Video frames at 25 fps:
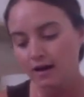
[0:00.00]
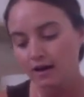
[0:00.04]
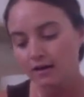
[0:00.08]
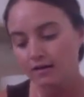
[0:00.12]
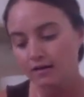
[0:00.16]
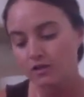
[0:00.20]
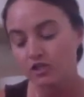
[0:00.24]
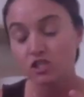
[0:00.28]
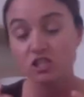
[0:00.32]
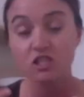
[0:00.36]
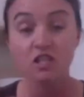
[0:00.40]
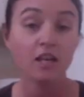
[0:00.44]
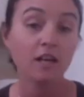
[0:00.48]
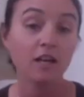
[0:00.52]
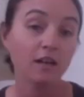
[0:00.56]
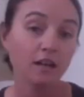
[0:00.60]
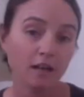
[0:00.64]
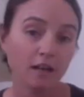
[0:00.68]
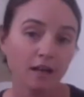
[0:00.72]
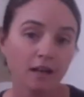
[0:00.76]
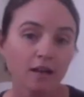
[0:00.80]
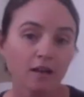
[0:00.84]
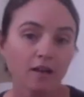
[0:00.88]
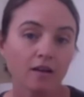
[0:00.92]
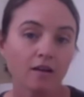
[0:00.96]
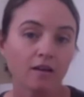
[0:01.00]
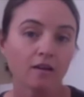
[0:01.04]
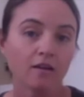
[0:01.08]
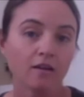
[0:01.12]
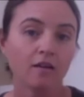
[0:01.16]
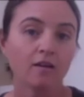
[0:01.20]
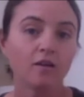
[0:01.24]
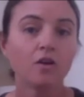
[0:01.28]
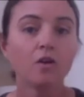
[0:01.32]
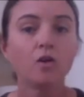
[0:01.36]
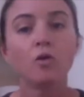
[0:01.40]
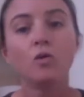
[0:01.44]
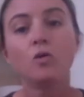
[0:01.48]
shedding
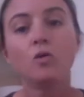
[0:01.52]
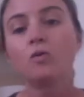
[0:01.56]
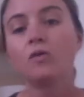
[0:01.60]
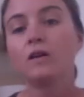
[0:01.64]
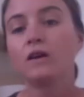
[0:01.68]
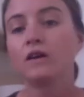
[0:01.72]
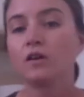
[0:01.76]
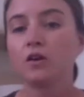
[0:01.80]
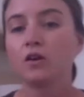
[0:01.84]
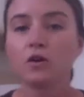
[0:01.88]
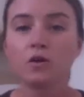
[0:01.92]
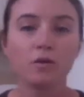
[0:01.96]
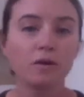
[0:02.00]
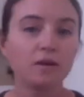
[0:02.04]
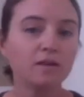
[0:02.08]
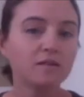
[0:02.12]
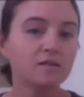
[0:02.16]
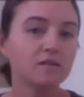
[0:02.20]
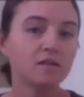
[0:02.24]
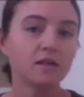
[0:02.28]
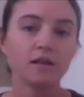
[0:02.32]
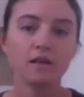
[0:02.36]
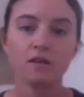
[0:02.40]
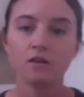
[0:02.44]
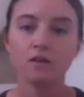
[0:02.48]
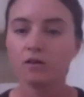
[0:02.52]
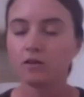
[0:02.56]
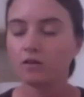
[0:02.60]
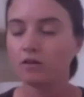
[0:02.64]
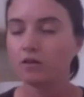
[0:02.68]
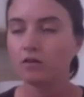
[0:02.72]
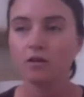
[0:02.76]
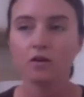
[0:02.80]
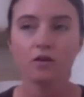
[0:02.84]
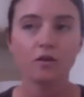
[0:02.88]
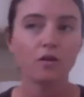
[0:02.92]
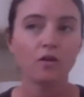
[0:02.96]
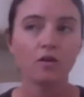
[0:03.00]
all that is
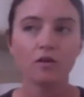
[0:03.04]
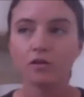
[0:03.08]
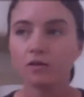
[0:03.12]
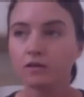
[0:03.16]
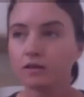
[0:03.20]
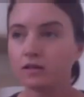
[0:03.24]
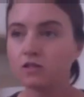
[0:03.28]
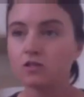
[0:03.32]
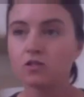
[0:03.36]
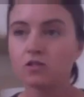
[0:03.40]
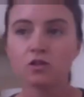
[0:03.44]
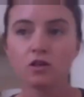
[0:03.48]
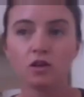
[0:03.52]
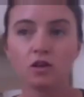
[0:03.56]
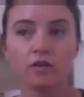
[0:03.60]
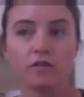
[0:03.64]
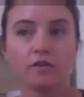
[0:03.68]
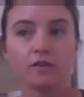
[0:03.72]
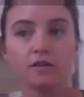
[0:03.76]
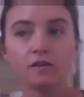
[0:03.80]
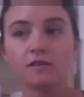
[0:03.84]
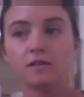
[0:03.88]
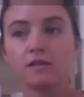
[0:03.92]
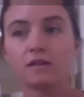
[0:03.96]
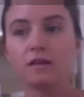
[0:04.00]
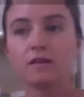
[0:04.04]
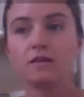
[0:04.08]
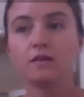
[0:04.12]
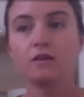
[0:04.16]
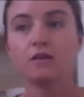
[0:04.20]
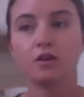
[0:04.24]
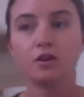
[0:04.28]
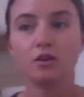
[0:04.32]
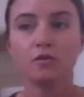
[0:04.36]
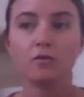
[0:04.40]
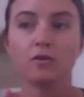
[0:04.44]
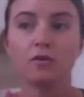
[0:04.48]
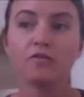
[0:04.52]
no longer in service, and, you
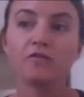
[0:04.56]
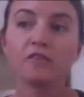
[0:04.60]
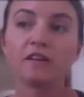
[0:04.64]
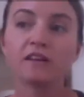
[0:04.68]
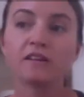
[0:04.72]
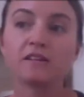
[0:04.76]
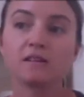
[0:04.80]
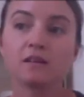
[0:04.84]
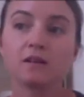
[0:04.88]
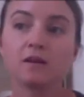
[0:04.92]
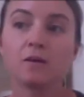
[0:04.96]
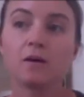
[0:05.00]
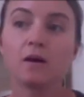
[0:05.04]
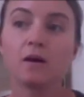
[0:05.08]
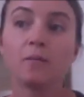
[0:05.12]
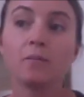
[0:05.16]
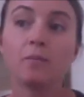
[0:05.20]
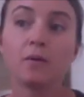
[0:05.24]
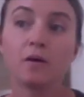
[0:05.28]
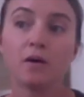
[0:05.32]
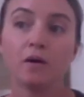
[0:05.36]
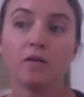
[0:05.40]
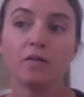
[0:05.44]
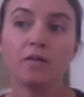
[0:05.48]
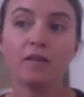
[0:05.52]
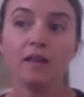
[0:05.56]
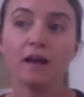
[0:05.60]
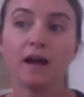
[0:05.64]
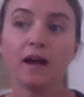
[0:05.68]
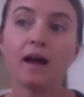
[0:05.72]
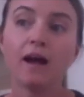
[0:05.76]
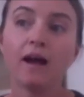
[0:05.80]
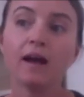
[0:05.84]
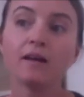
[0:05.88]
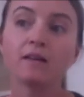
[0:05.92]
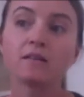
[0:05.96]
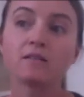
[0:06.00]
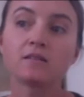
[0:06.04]
know, reflecting upon
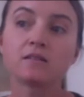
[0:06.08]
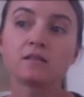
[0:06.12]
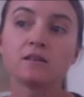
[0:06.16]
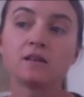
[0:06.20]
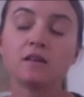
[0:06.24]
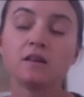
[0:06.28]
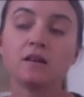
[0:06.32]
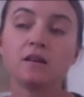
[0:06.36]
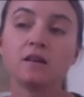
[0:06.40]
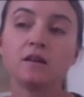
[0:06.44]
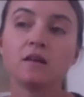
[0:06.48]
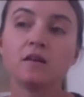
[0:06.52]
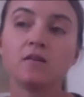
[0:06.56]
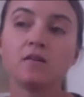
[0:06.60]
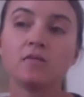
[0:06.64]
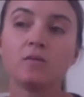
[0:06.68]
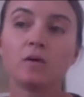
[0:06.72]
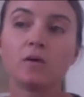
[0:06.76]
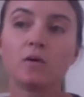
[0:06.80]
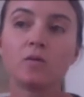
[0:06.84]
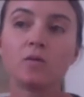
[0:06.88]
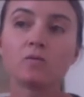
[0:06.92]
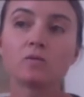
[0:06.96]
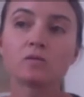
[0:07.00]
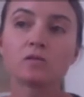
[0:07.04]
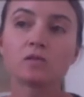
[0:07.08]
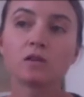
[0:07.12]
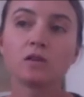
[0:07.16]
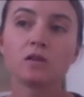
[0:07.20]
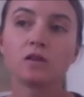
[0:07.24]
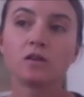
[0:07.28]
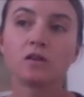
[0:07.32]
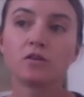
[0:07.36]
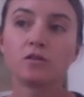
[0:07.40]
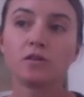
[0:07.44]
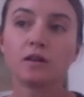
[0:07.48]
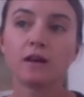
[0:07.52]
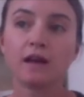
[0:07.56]
that, we're also
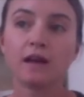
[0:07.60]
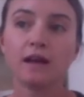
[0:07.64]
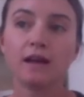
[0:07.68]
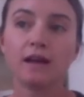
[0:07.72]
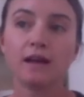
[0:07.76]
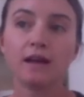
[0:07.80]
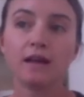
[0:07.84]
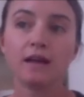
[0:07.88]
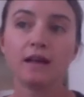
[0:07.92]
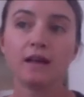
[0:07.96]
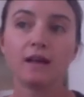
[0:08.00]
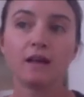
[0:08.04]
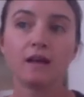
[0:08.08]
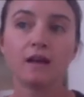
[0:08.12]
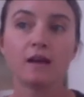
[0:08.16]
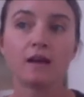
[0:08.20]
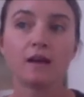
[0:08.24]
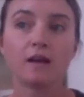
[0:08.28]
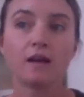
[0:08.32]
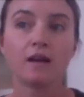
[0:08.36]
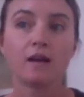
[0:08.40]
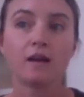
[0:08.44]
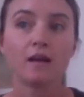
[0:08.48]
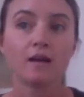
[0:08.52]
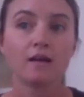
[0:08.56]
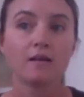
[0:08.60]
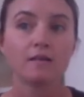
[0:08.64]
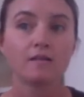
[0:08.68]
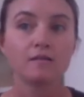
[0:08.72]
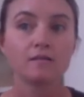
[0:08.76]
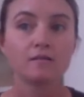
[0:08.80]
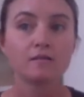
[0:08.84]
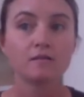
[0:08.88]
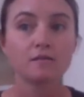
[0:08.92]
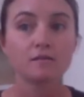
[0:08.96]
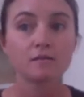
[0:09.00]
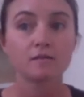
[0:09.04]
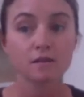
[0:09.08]
creating
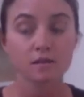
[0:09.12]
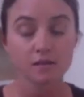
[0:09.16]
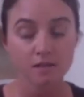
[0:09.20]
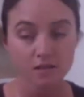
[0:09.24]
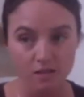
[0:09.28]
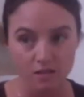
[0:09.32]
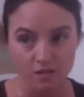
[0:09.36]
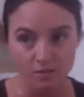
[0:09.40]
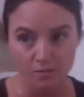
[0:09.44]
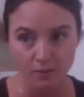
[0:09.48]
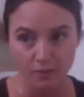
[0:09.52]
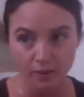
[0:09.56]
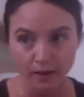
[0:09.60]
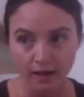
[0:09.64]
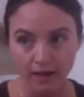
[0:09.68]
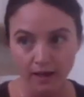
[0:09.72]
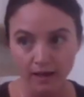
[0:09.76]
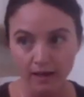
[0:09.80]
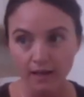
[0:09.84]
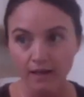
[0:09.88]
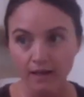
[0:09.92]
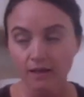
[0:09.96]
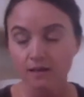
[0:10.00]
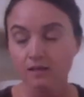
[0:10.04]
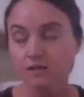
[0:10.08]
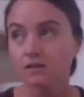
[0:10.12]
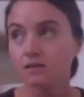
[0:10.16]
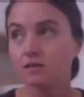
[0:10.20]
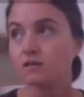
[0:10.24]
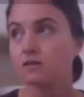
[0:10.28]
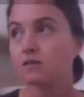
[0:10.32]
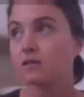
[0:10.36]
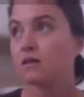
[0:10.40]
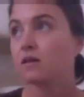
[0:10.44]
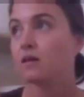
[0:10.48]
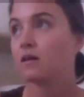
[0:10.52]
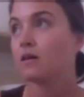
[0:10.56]
space